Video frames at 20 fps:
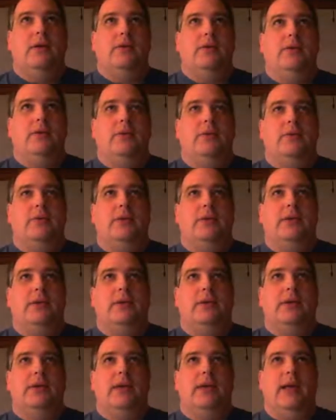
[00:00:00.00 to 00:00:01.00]
you
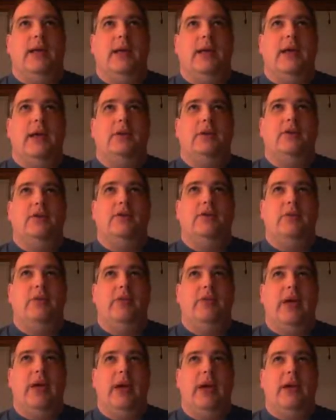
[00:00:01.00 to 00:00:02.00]
can do
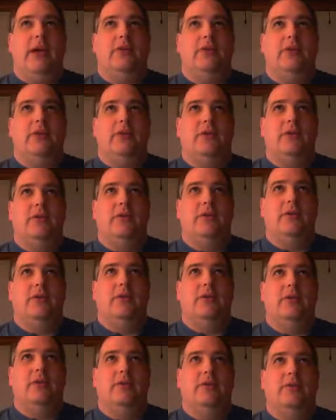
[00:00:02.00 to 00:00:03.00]
that
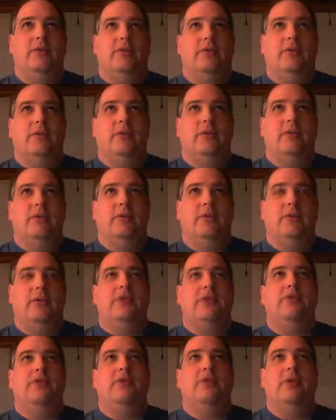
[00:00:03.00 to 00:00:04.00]
through,
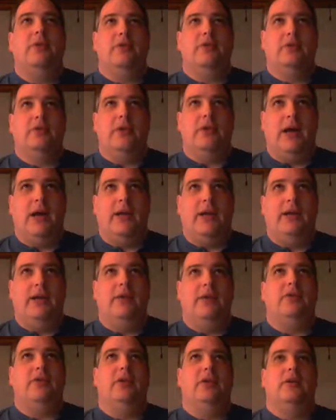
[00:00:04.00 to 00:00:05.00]
let's do it through an
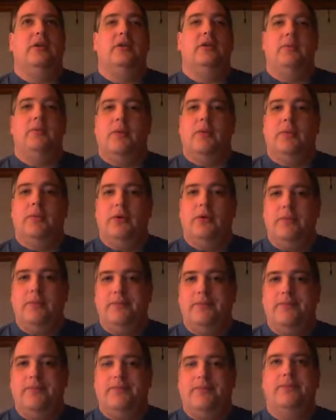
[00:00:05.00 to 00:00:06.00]
async enumerable.
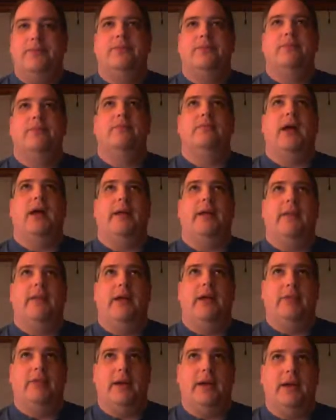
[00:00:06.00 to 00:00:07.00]
I
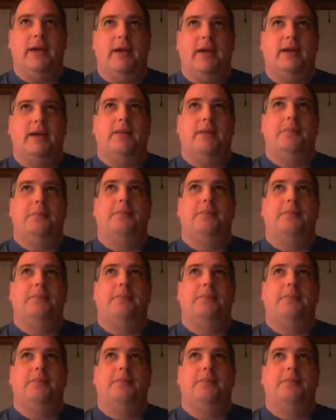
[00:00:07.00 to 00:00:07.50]
like that idea.